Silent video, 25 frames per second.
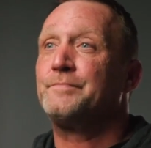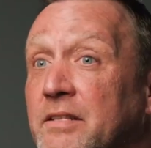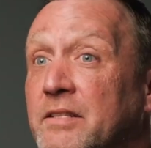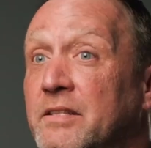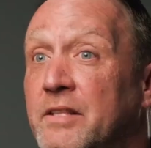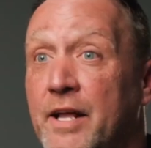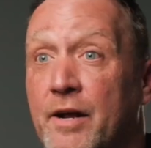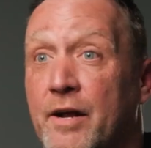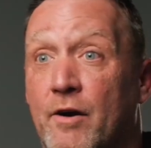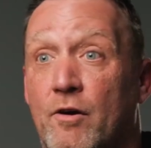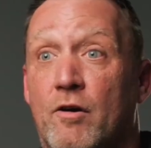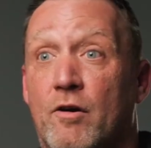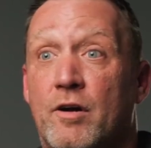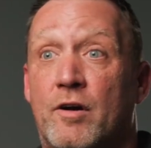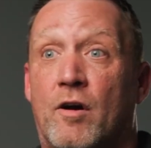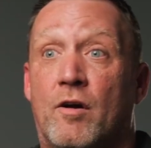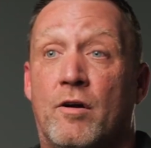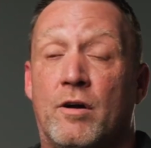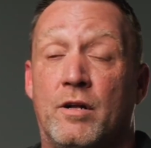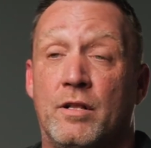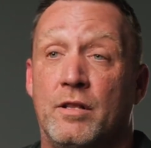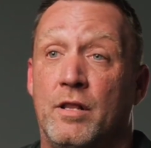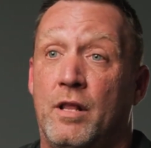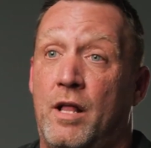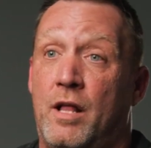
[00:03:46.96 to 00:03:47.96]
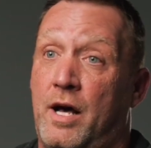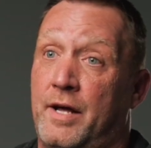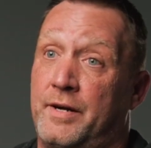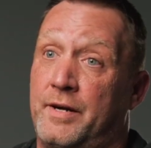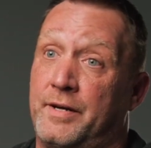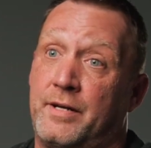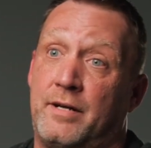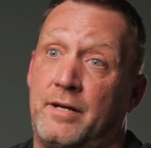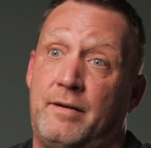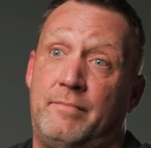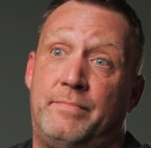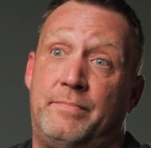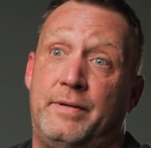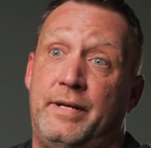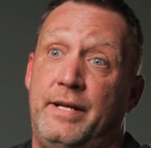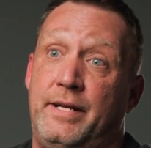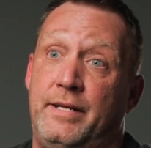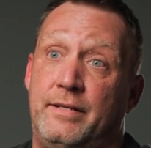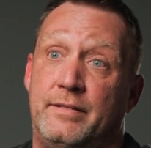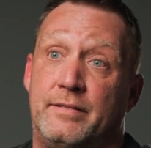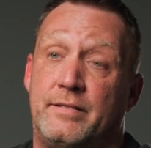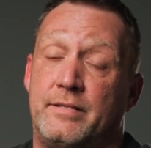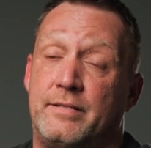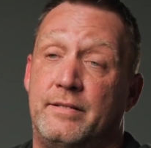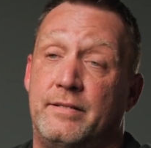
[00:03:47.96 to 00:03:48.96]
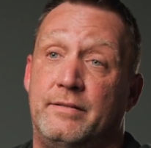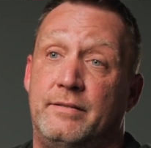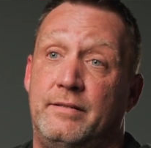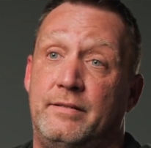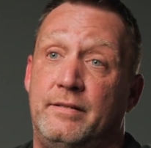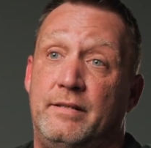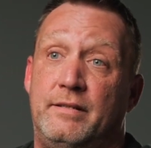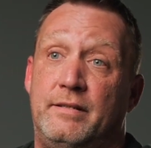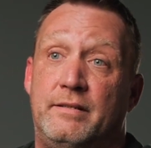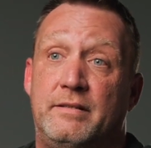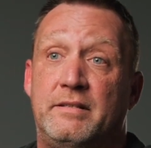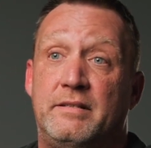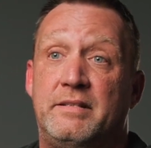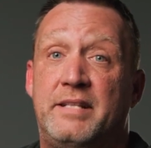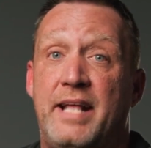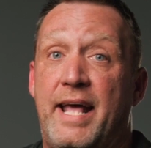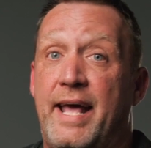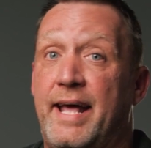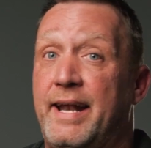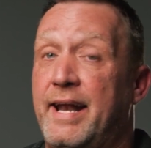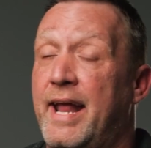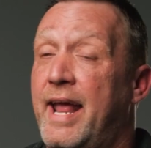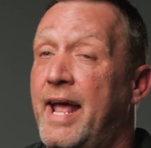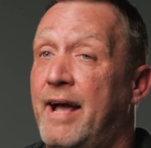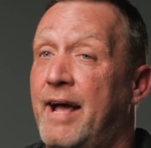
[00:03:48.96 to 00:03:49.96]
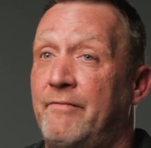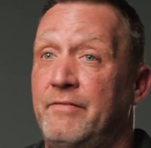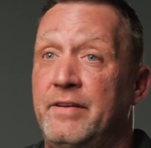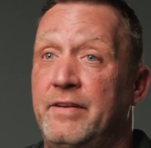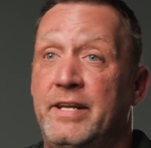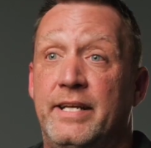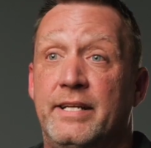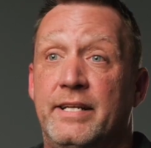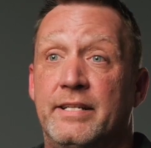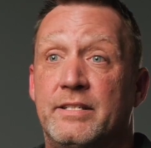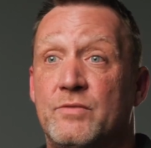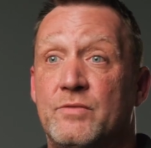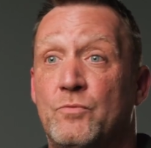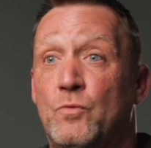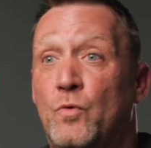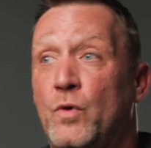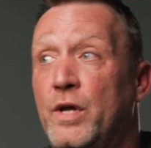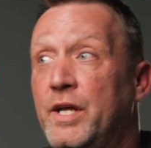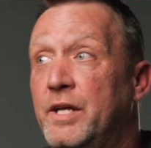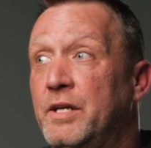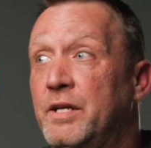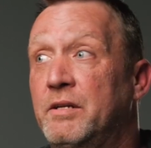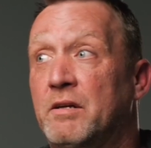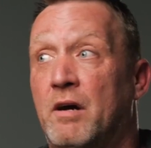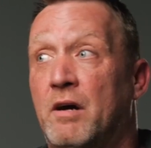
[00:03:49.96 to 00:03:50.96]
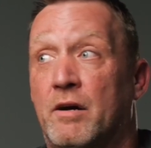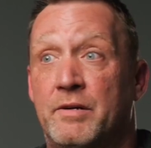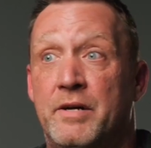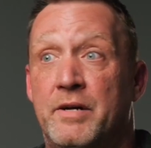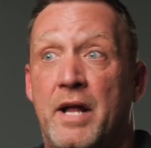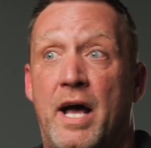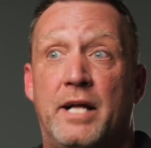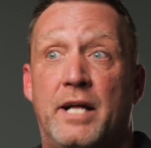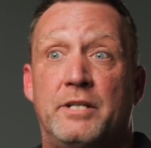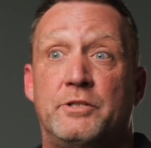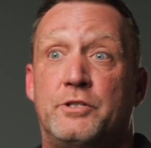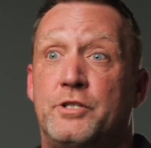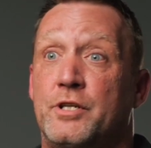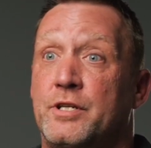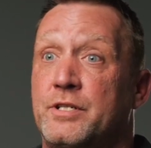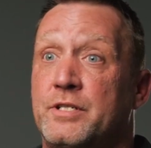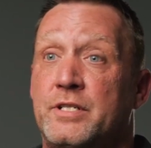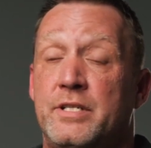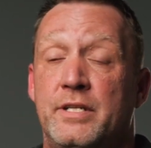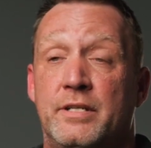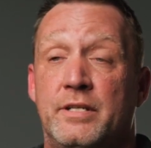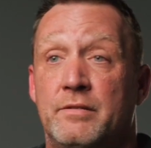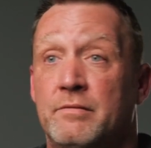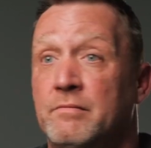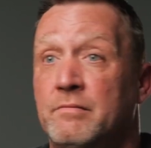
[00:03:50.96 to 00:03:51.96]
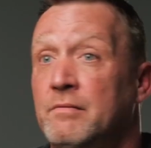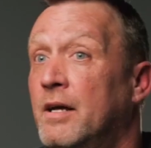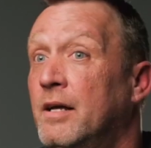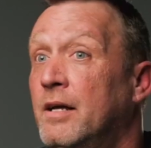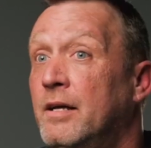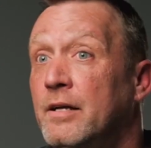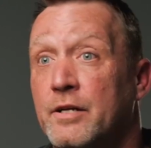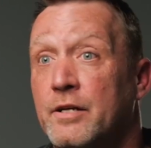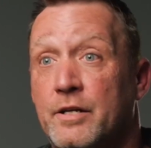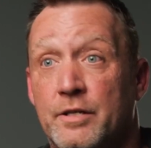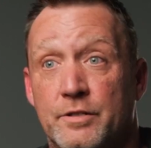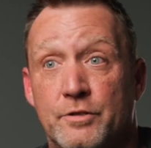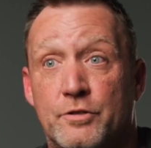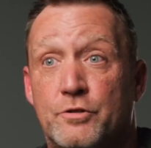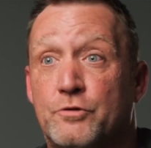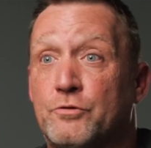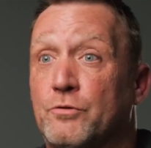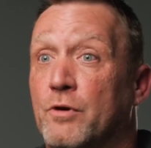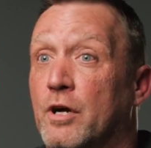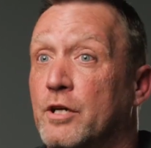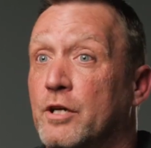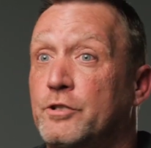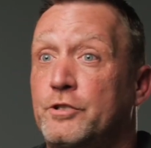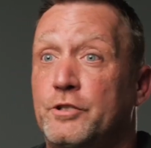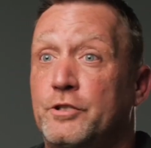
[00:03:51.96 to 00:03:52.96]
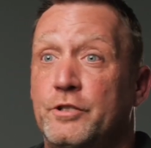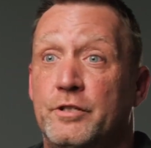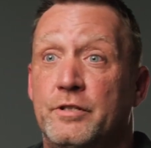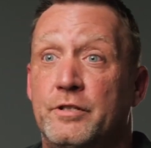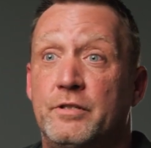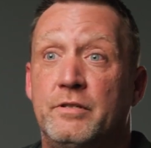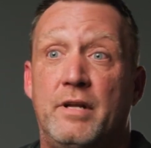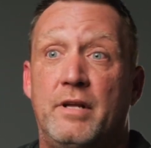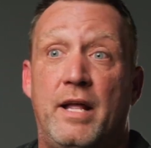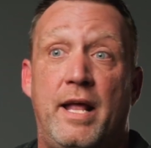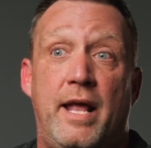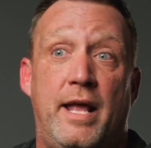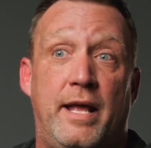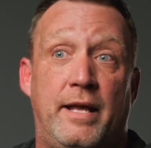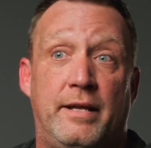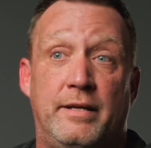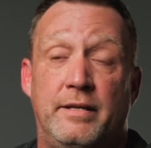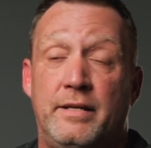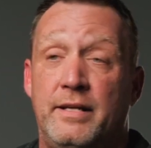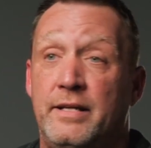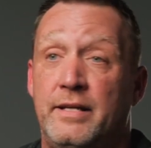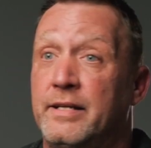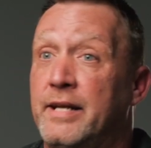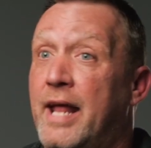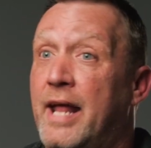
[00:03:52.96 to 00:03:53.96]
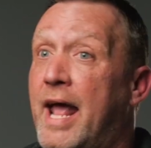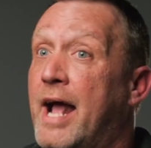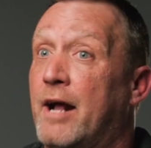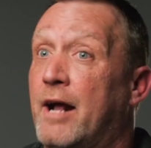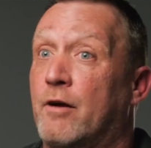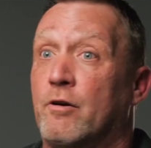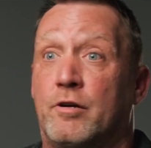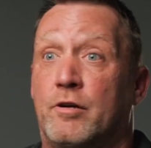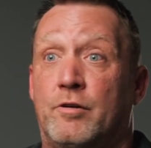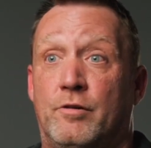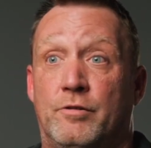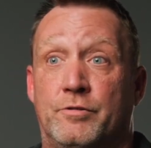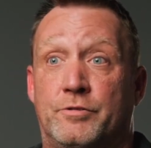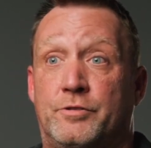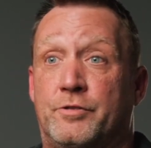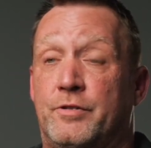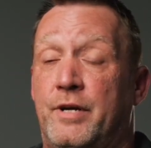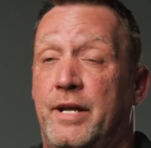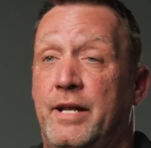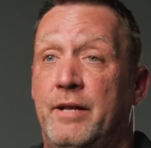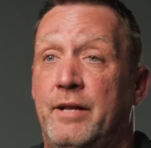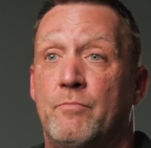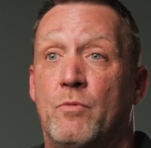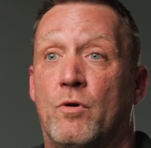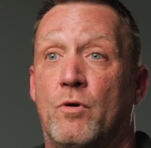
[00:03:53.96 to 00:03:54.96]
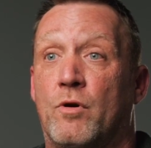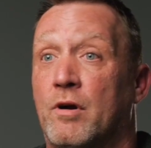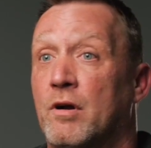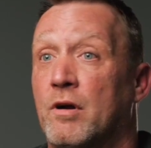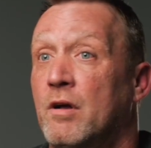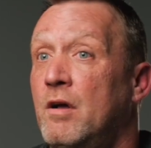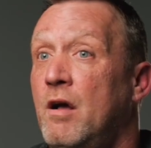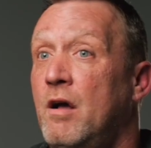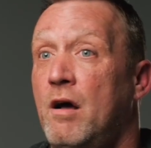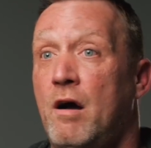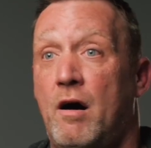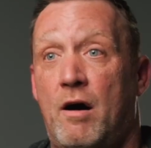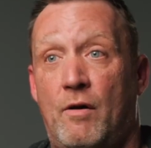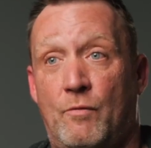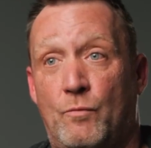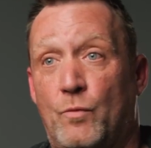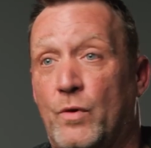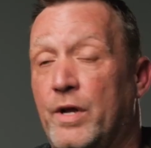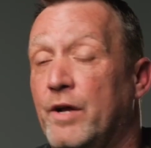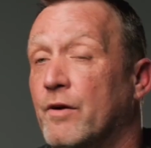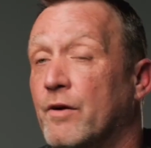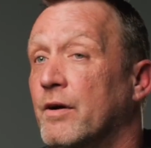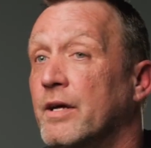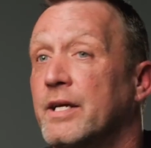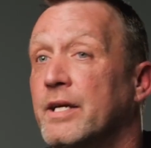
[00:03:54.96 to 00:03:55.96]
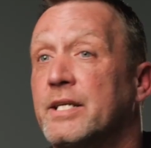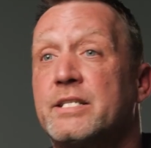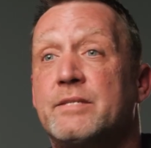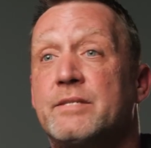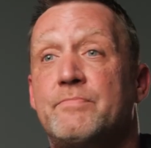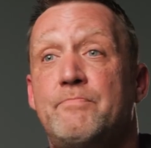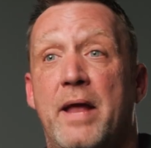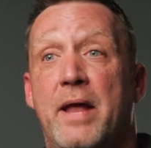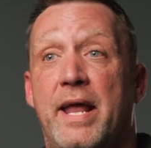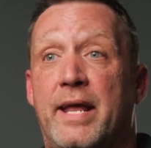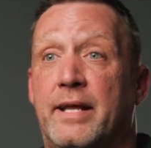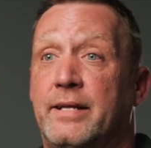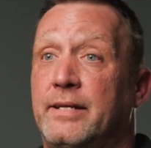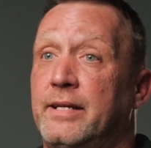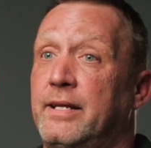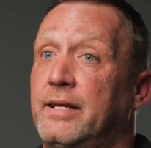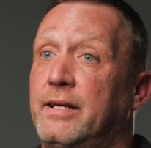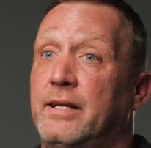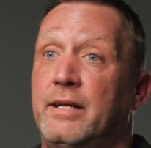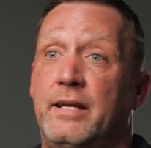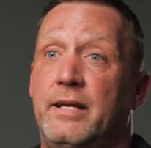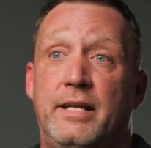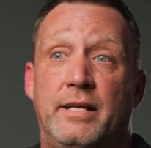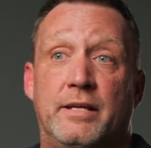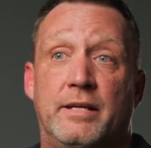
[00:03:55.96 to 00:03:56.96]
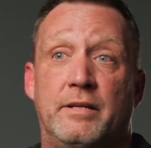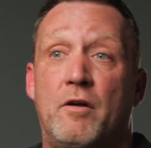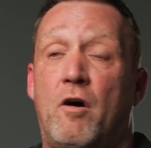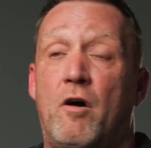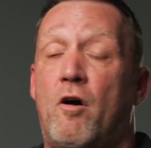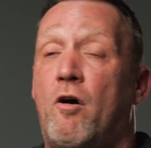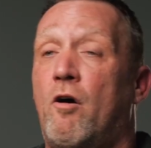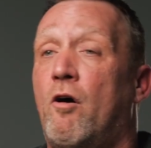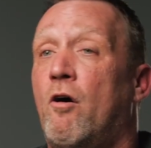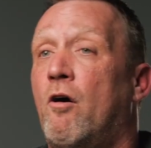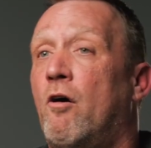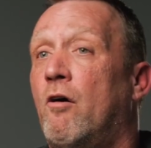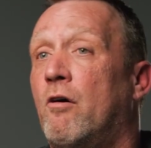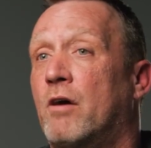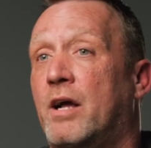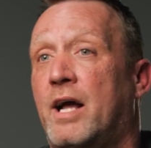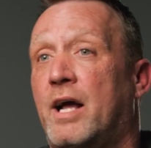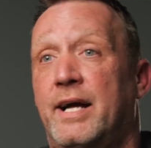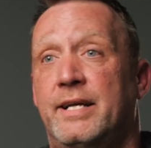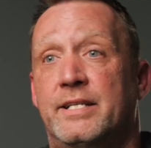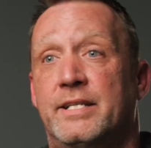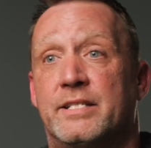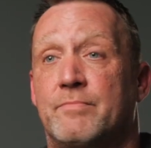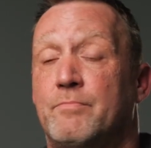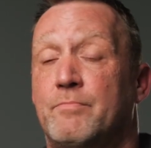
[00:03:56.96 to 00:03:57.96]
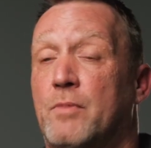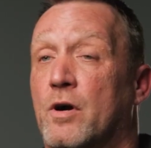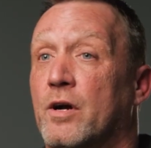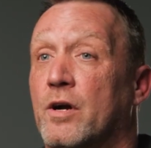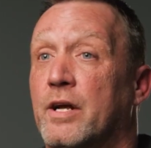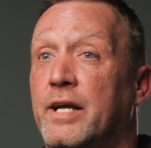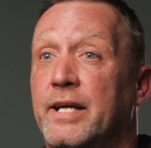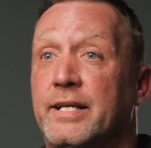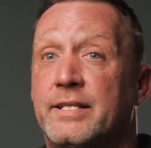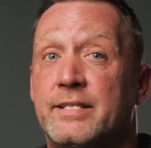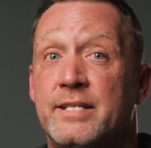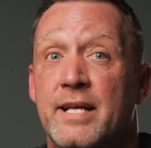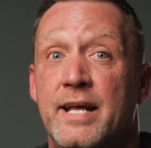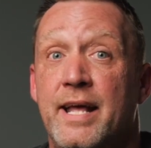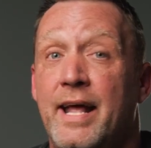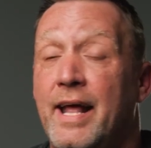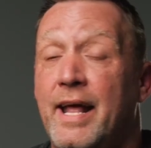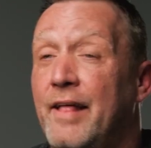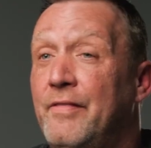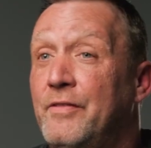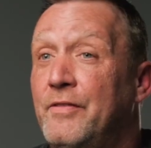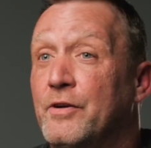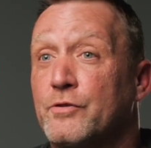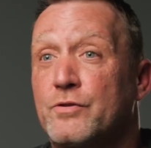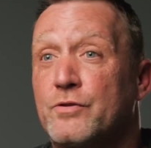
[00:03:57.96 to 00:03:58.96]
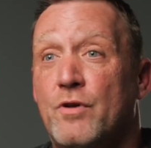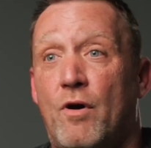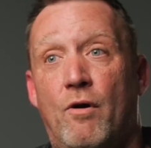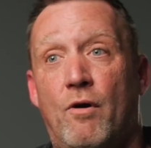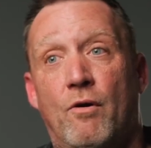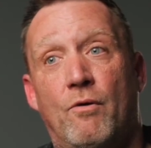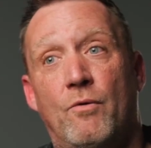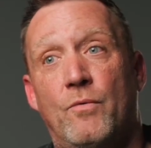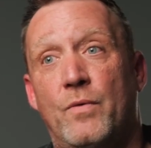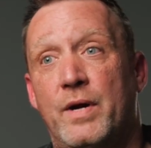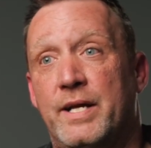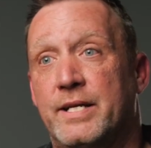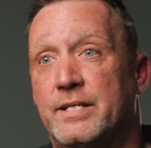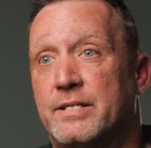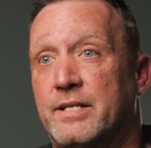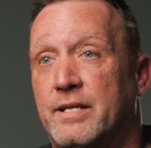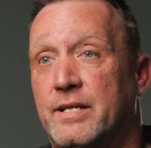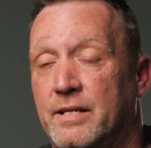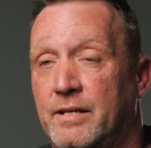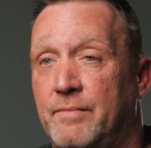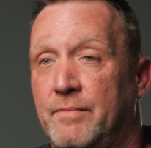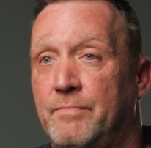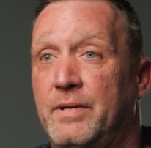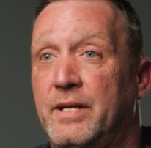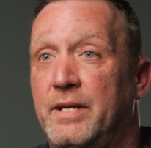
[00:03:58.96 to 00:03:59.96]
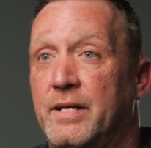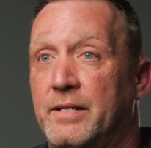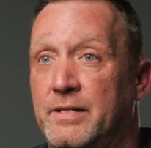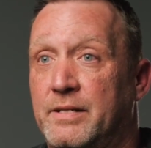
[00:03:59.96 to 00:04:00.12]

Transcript: There are a lot of companies that have needs. We are not just in construction and in agriculture anymore. We are expanding in all kinds of markets, and there's always gonna be a